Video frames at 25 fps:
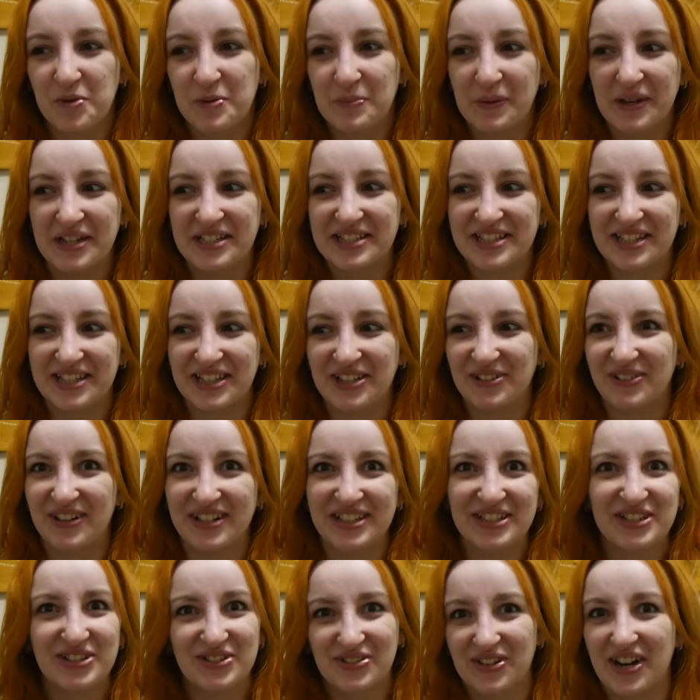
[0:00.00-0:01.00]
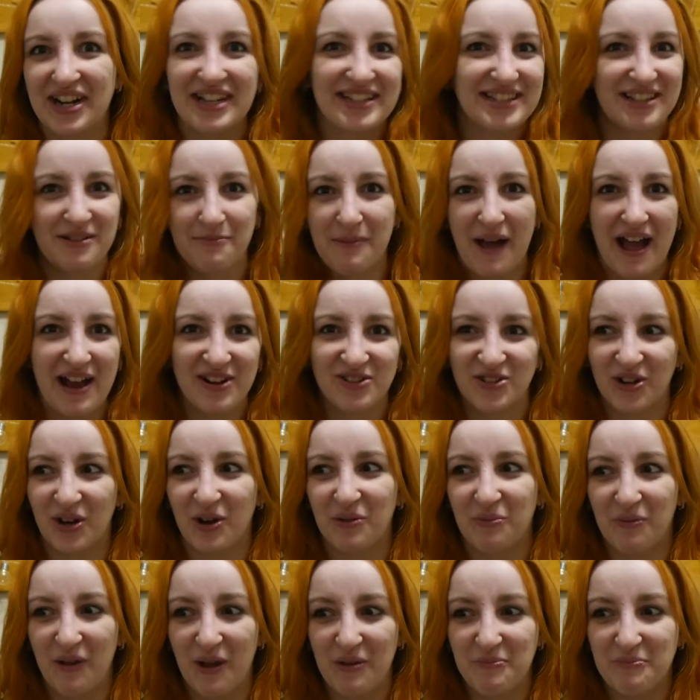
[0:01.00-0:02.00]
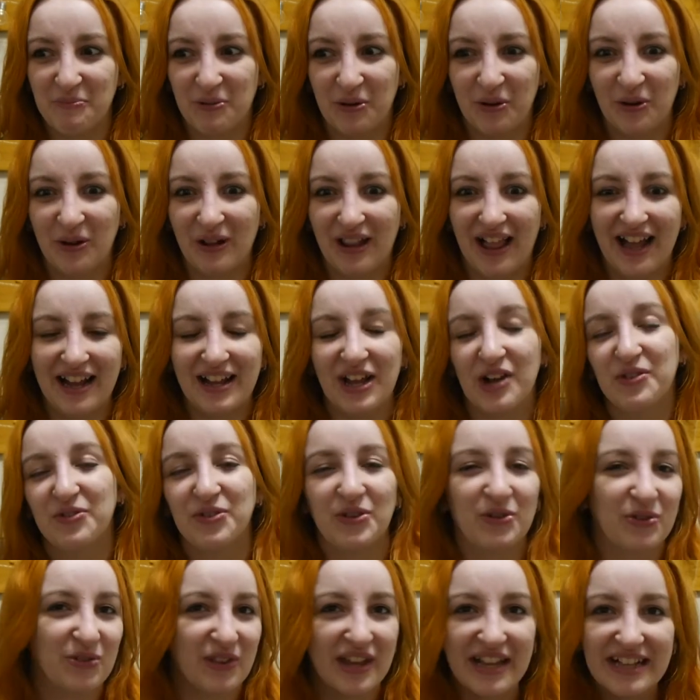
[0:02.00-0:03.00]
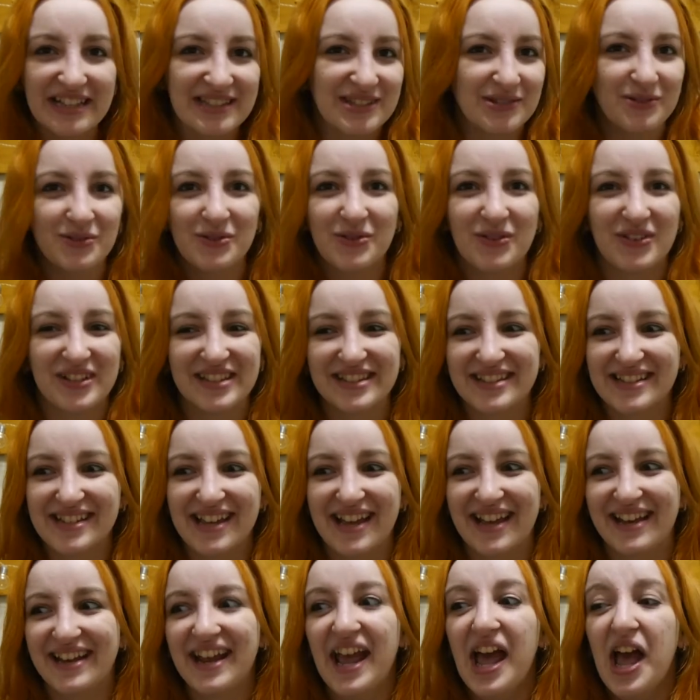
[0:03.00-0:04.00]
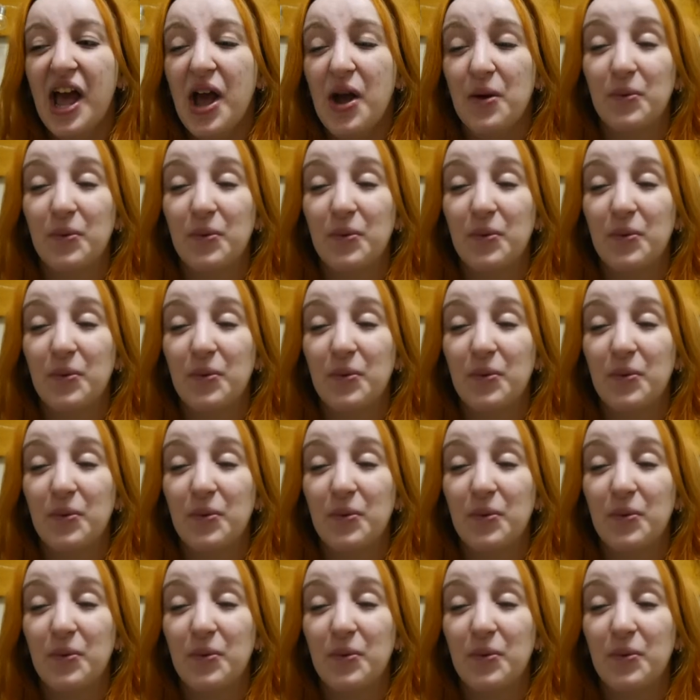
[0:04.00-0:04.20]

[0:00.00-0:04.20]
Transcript: we basically went straight to the pet shop and bought like a few things that we wanted.